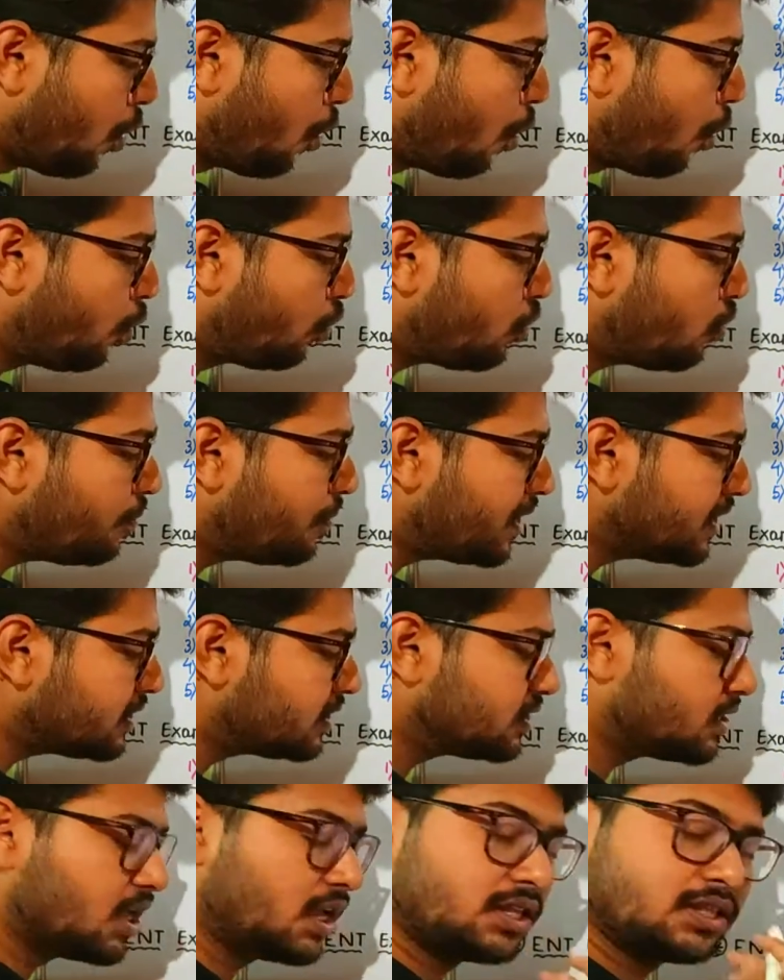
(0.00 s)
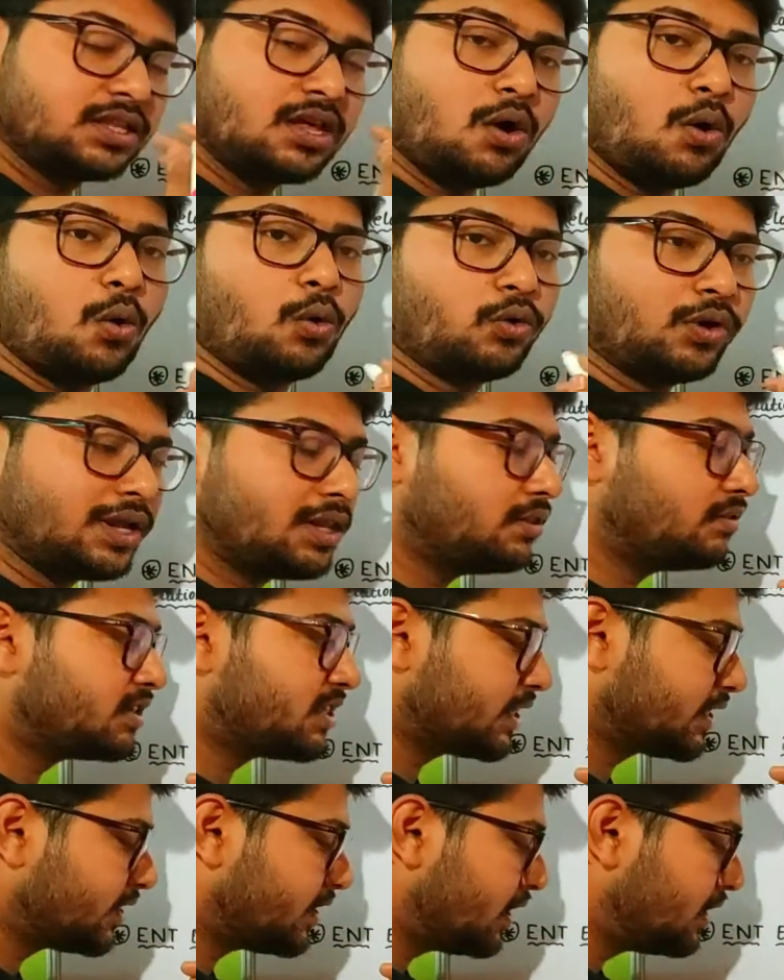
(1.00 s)
Oro means the oral
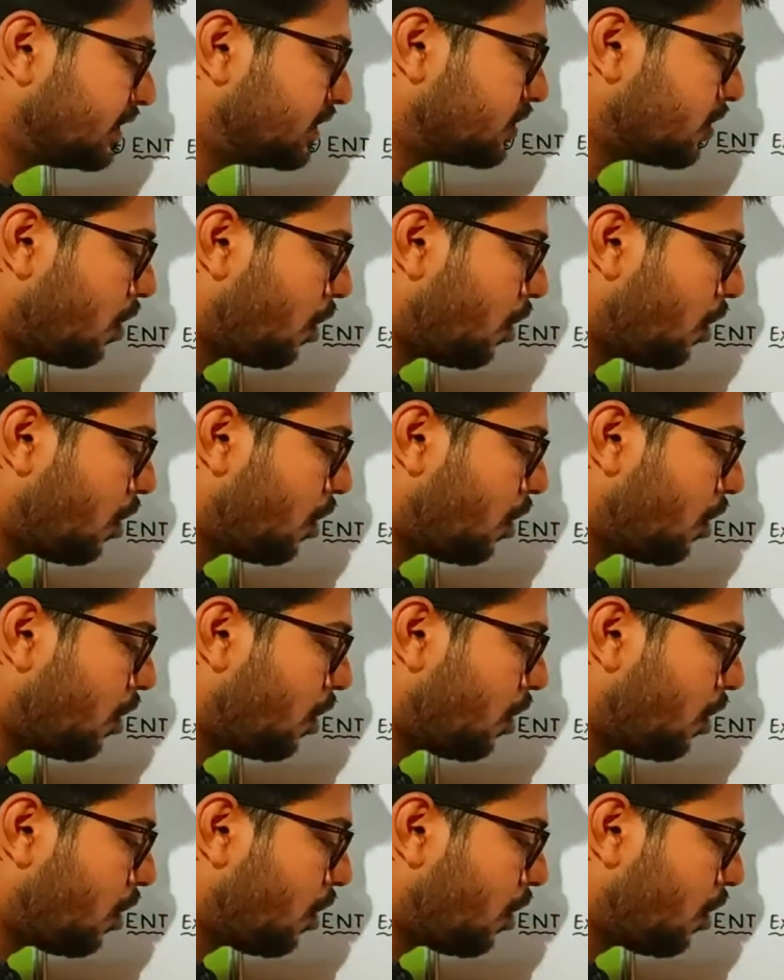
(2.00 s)
sections,